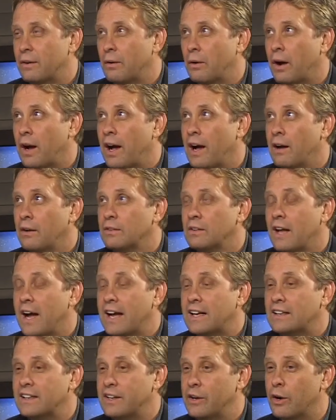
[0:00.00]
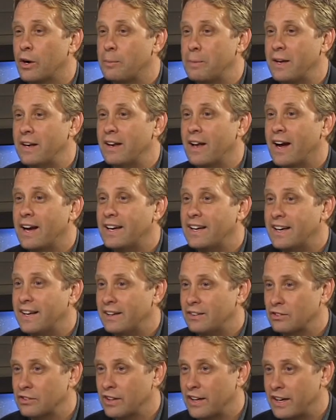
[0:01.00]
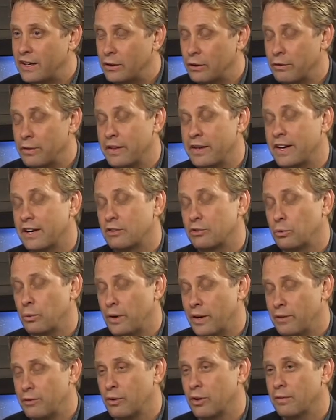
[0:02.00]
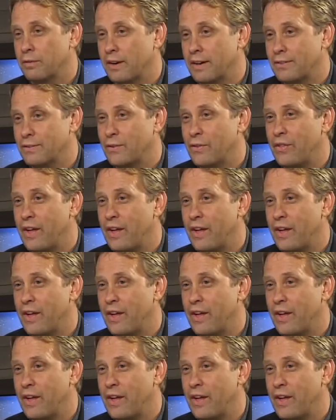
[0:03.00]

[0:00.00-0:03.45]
how likely you are to be 90 days late over the next 24 months.